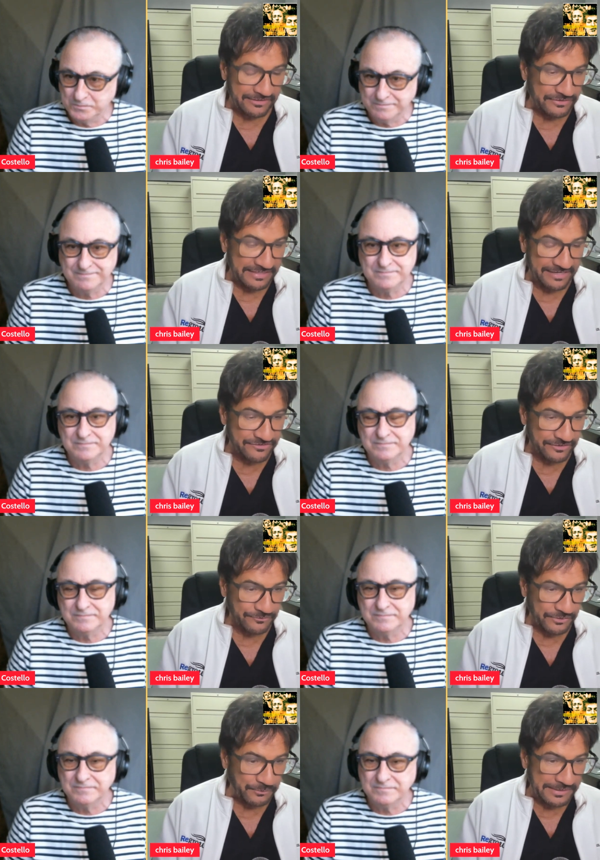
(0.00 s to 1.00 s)
Speaker 1: on the edge here
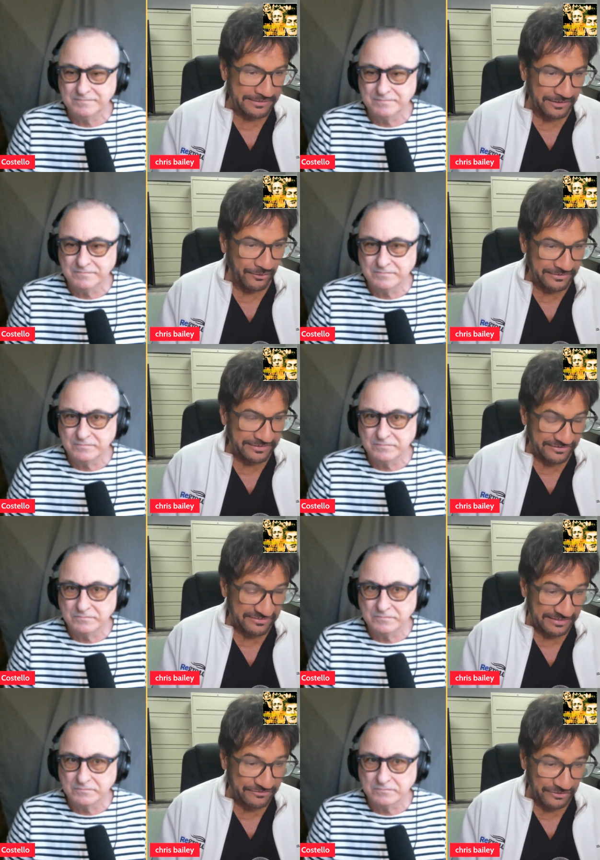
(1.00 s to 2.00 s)
with a week to go and it
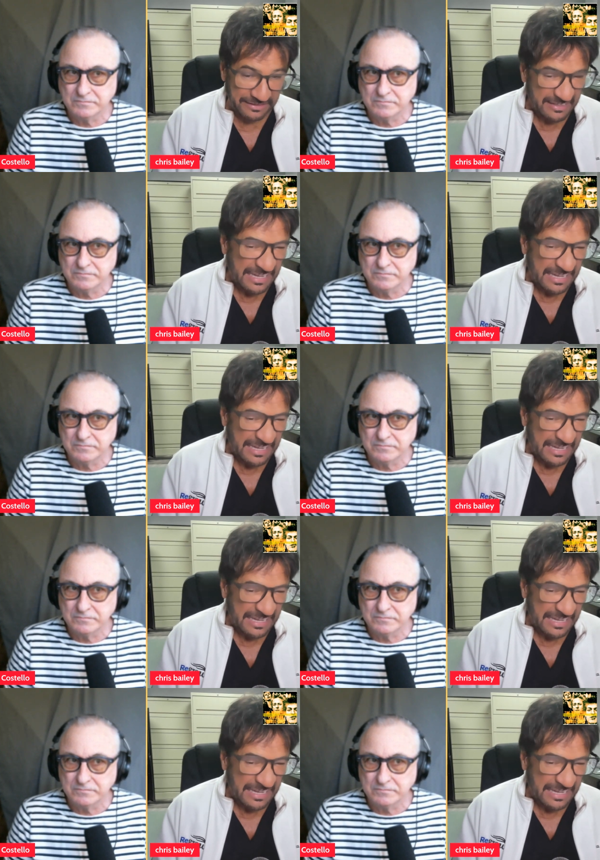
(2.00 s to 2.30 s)
just getting to you?